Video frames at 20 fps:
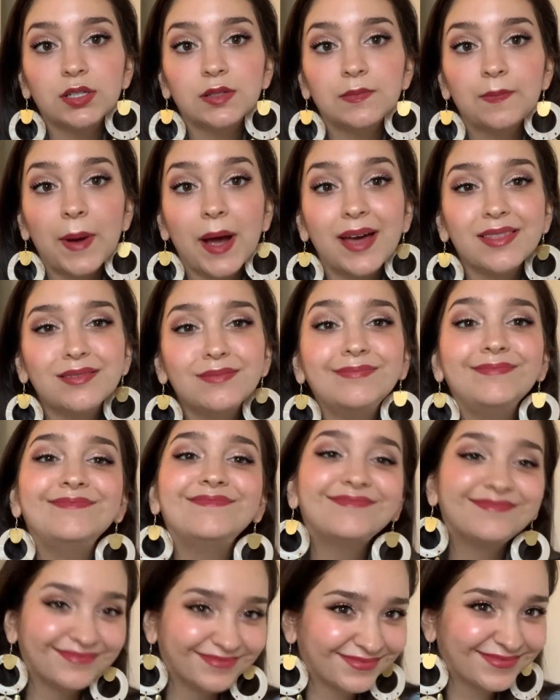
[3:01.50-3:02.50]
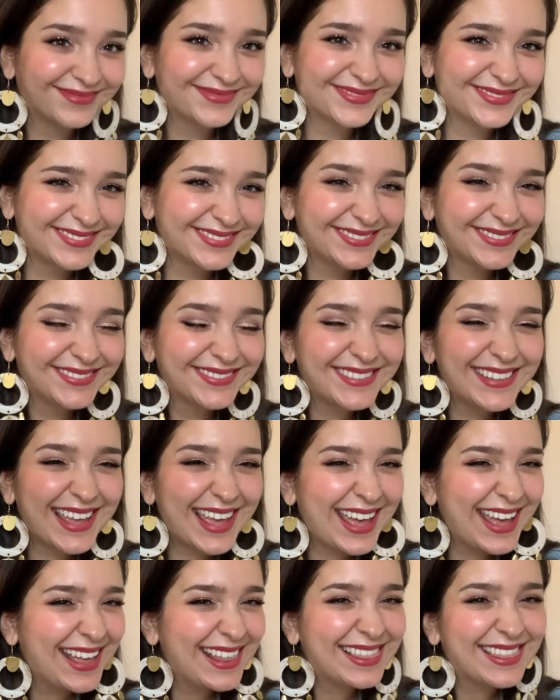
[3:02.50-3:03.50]
buy them.
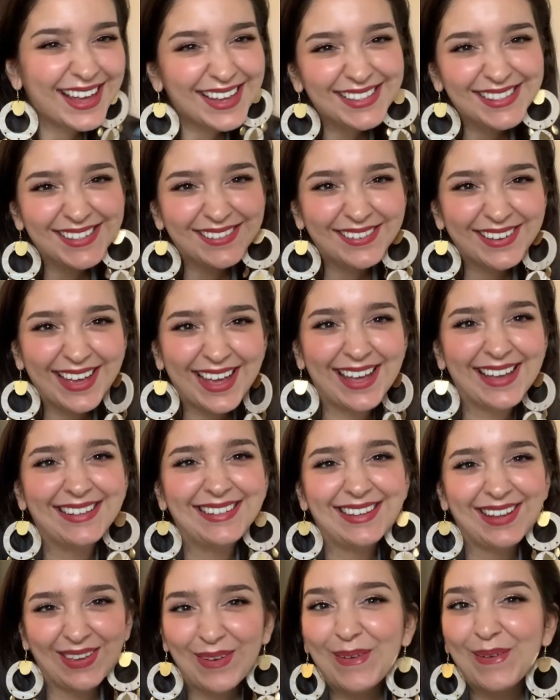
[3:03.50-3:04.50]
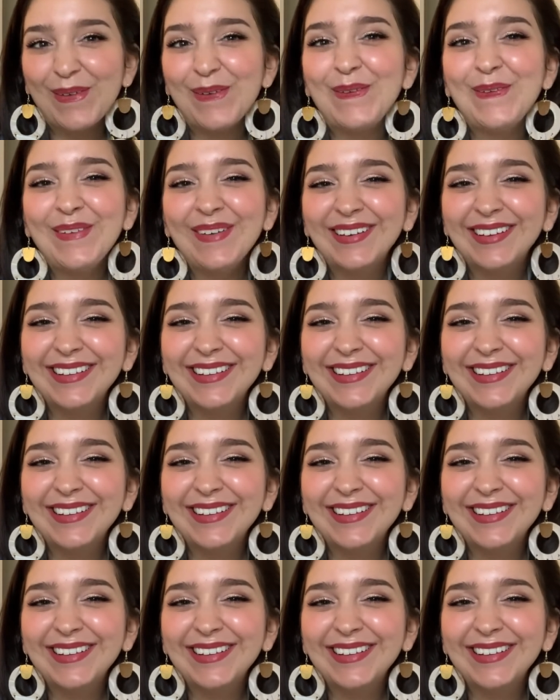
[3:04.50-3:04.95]
That's okay too.